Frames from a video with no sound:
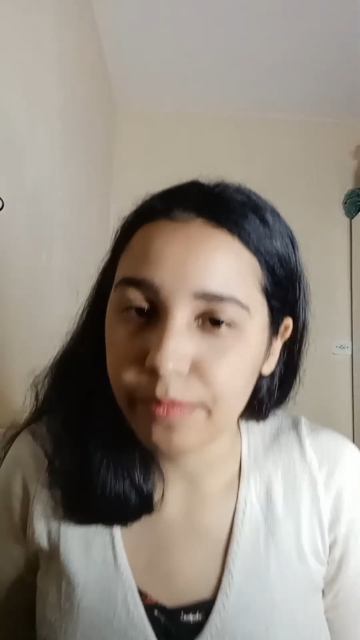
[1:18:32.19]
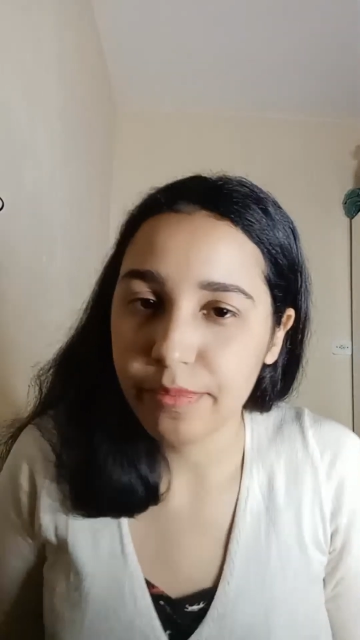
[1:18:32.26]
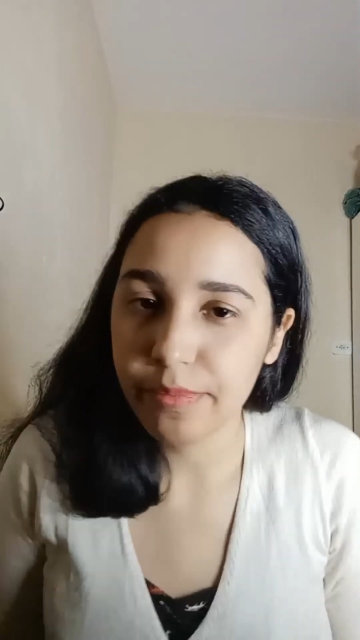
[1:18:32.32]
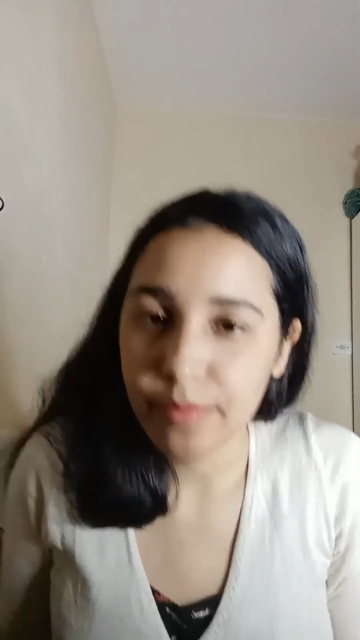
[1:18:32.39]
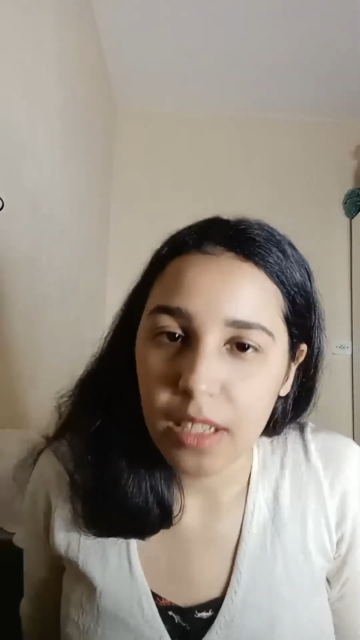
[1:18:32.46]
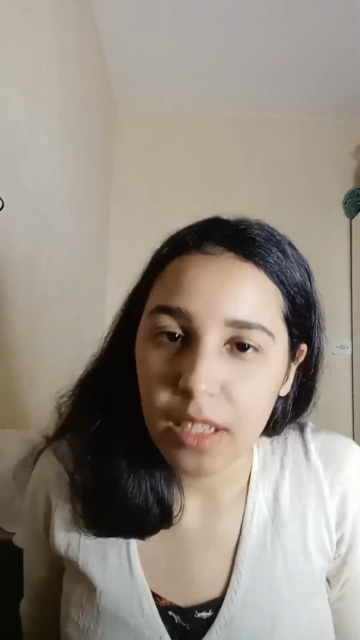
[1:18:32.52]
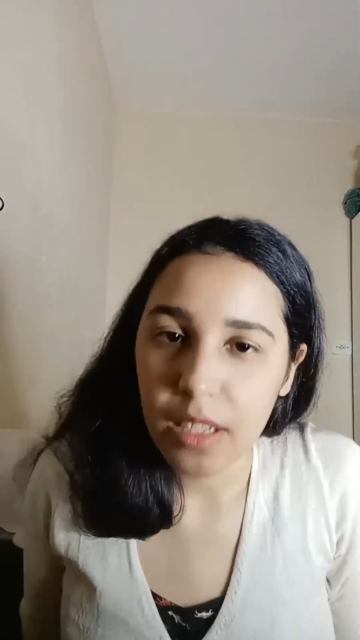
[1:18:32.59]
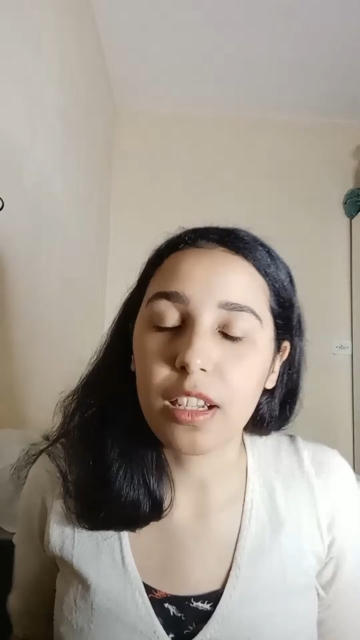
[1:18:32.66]

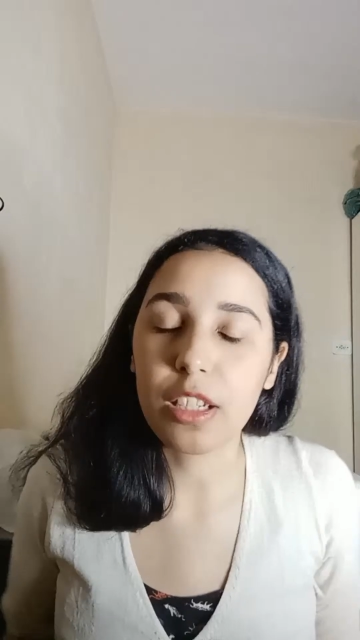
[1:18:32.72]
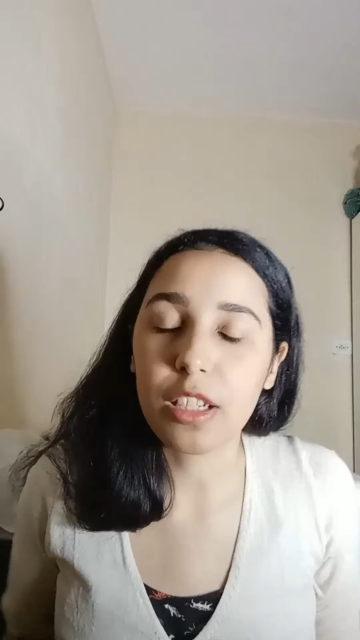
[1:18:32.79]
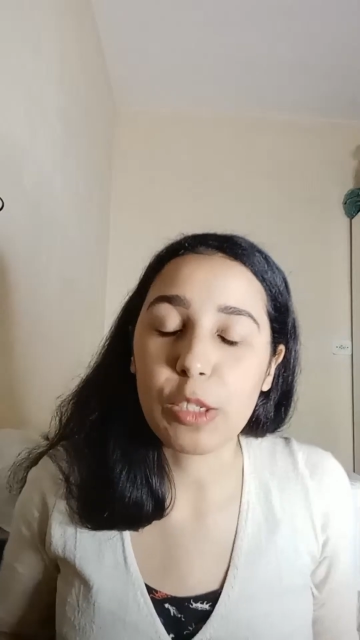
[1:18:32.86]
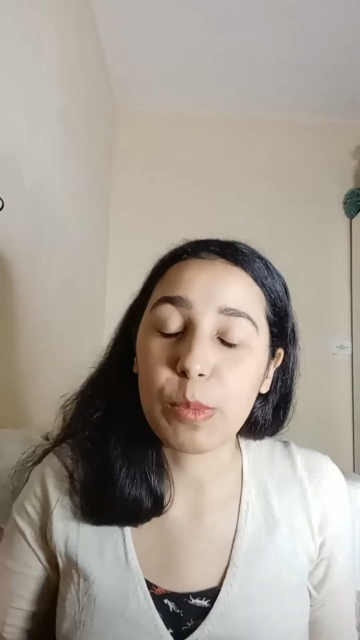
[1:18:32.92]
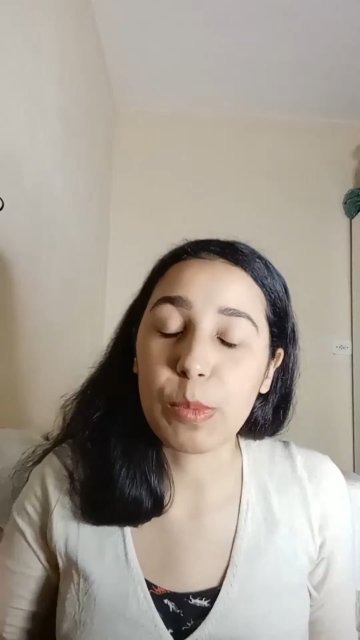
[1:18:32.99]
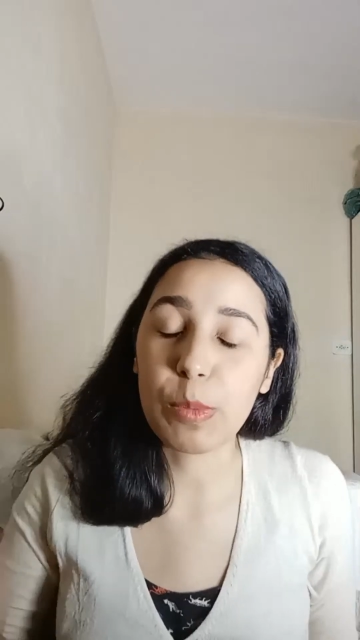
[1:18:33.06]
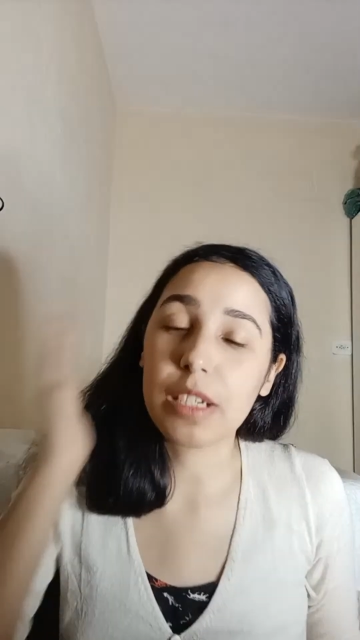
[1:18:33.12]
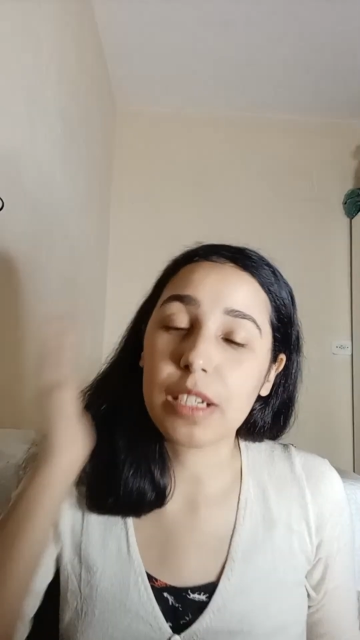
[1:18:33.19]
house
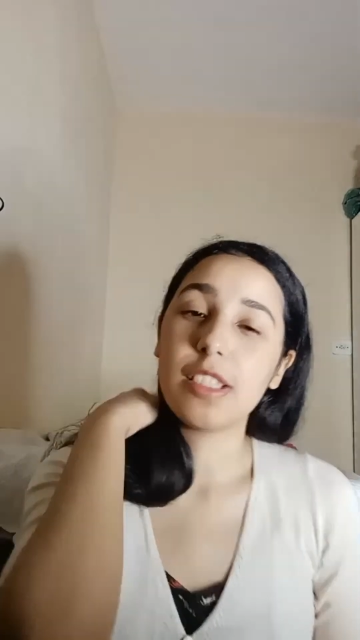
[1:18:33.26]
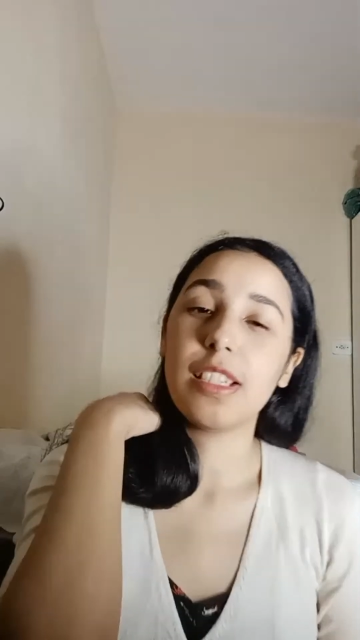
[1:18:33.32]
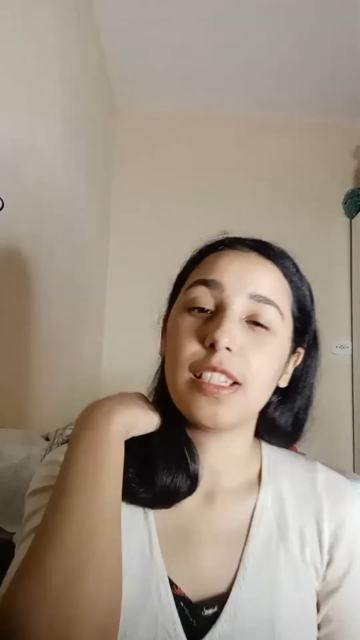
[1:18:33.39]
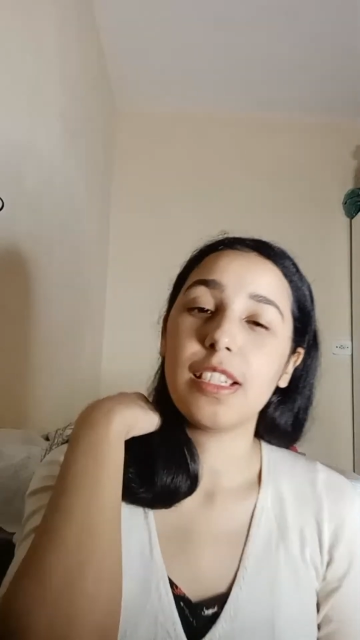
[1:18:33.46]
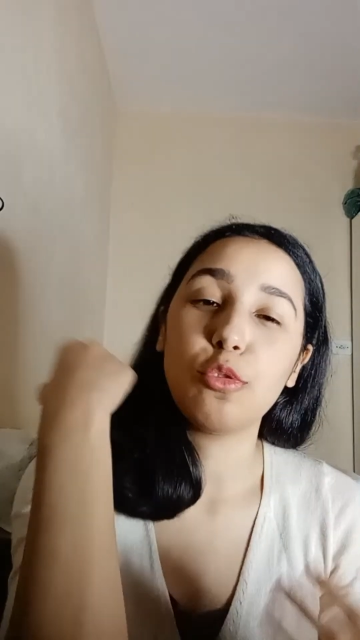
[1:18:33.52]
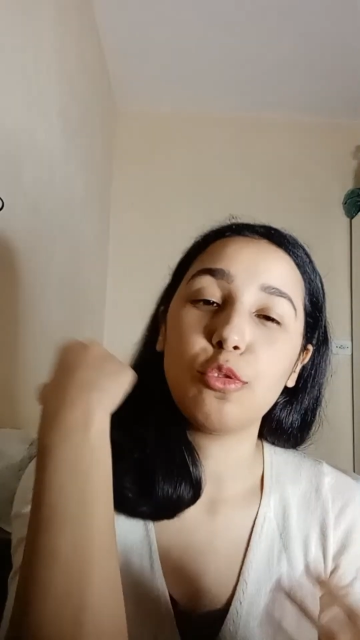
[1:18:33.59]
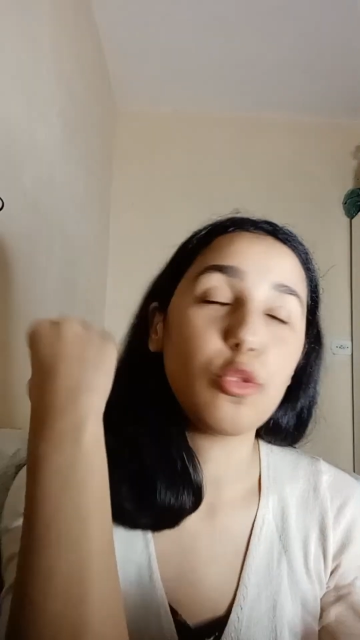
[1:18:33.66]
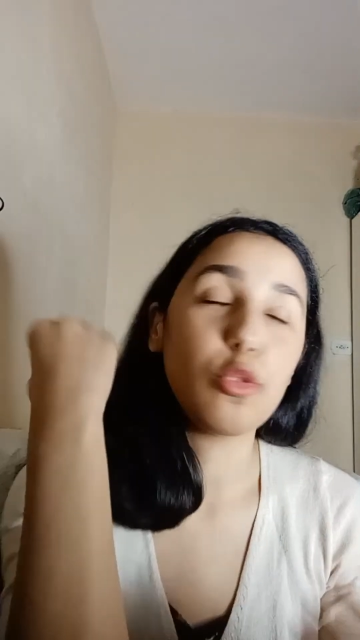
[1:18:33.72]
because they do
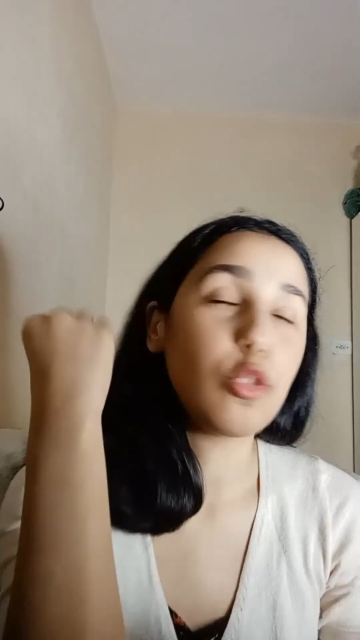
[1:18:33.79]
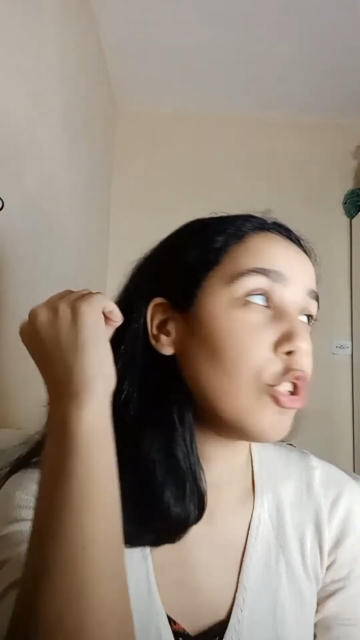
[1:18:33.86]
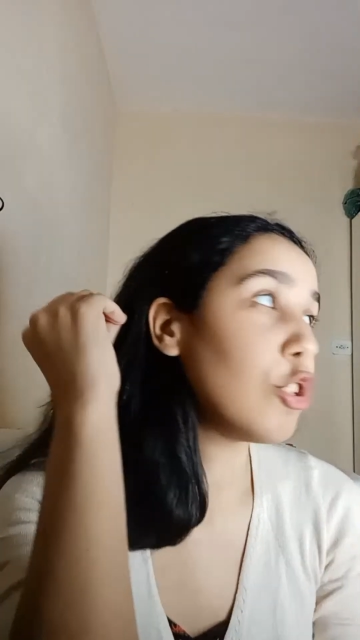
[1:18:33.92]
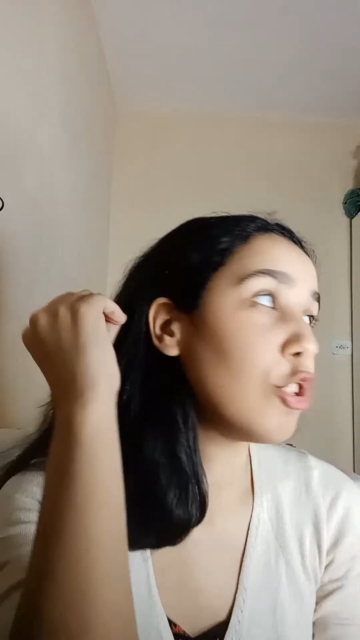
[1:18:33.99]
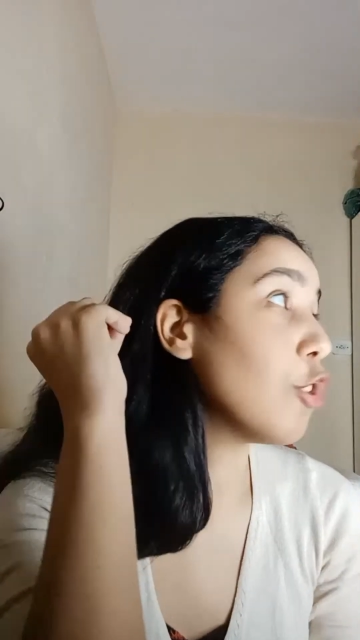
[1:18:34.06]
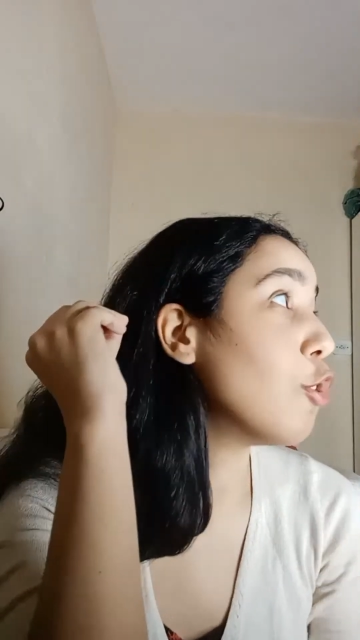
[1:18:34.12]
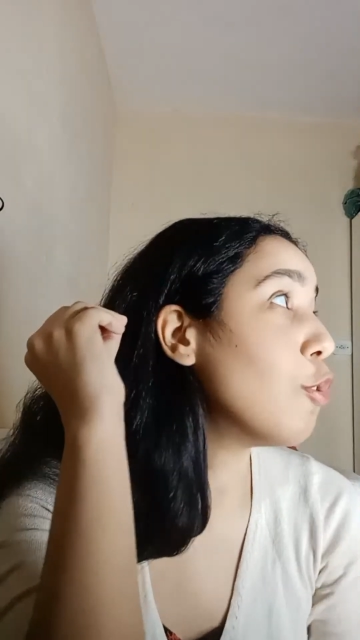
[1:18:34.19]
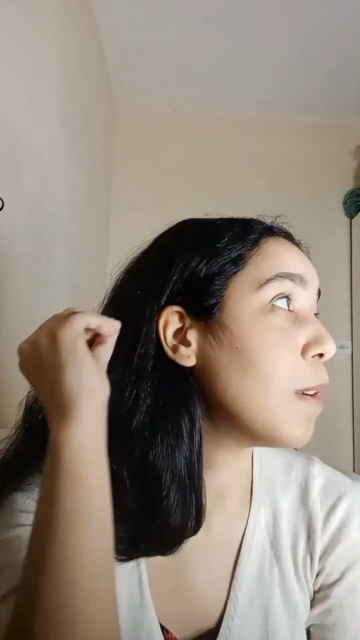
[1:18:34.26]
so
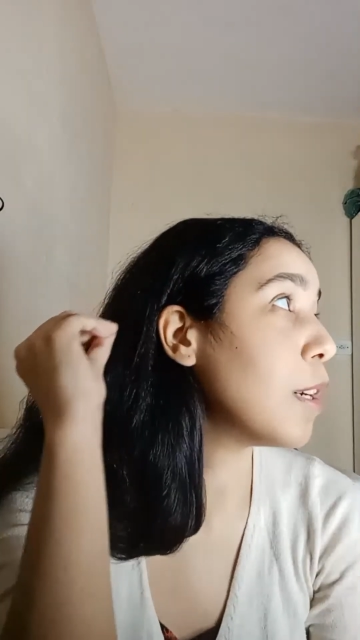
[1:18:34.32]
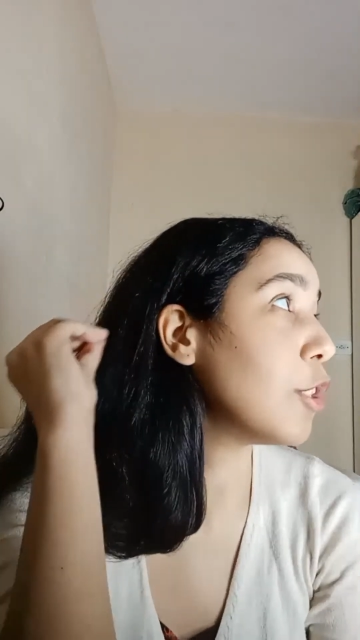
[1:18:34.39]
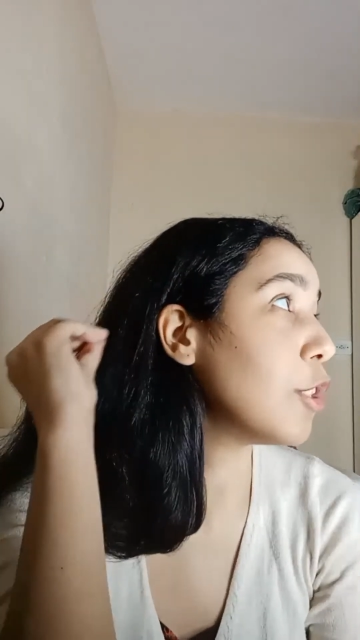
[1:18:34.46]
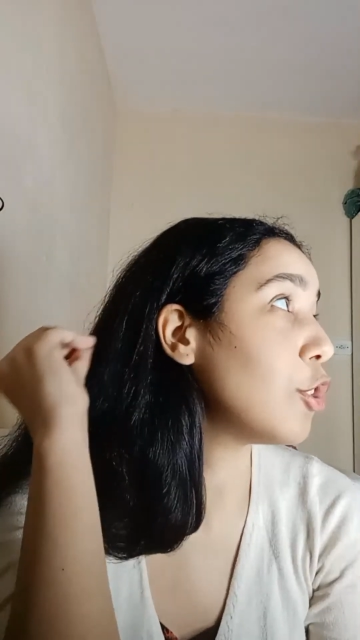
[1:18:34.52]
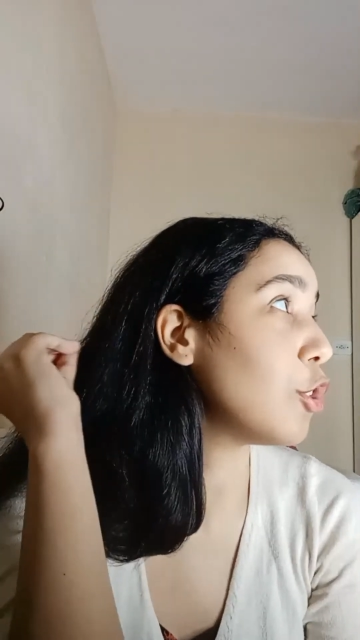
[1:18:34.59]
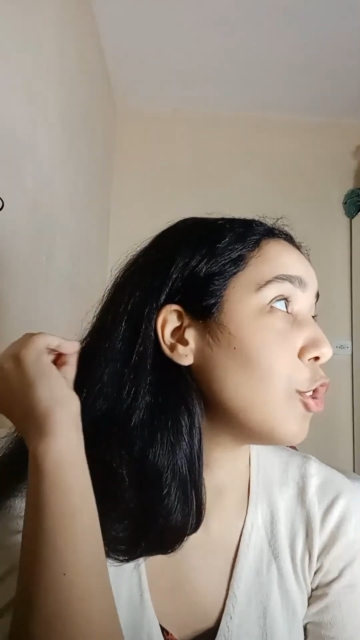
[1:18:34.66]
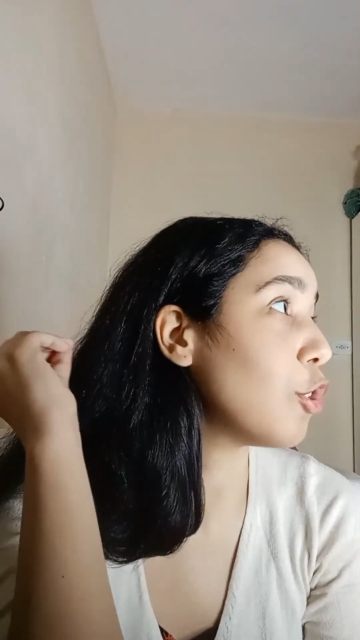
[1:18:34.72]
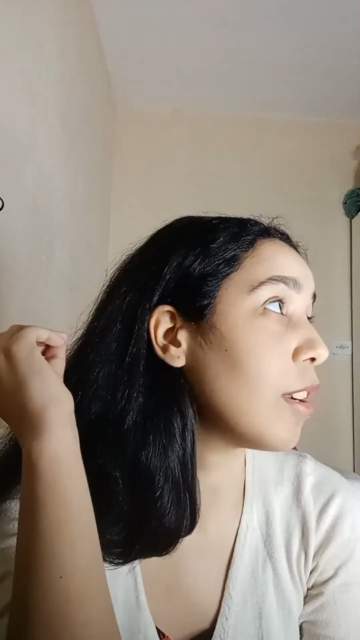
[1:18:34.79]
much
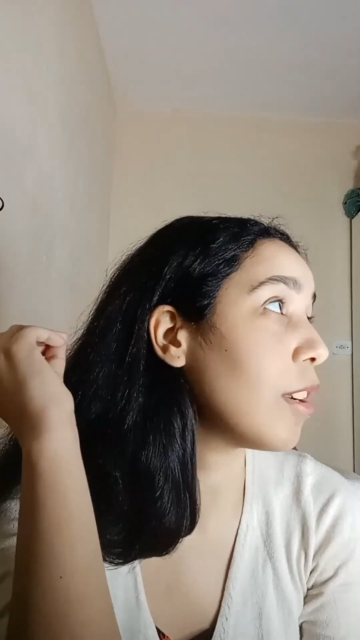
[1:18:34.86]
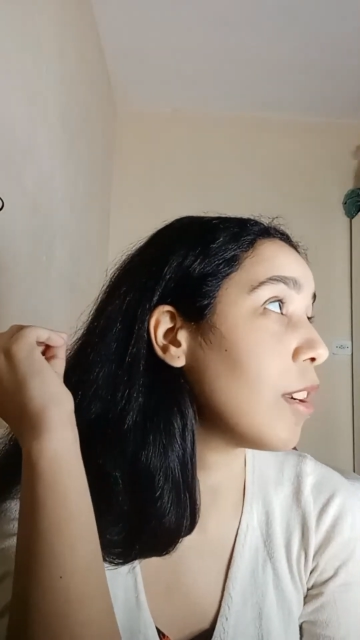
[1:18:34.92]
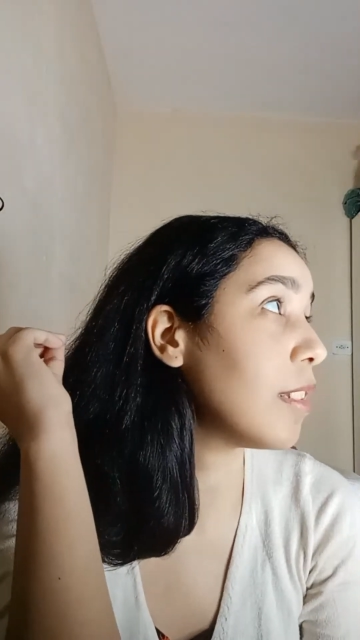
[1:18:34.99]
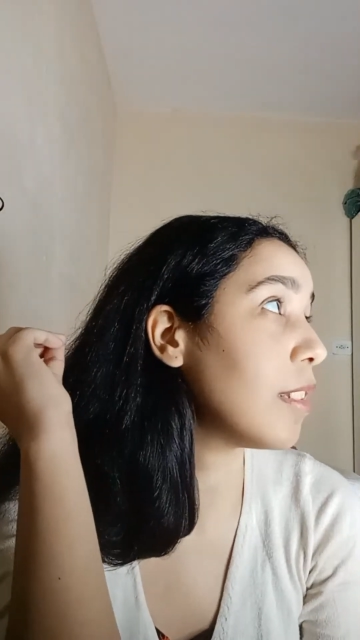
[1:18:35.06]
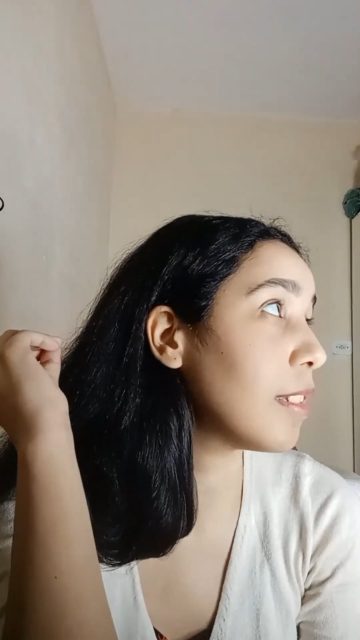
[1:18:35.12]
noise.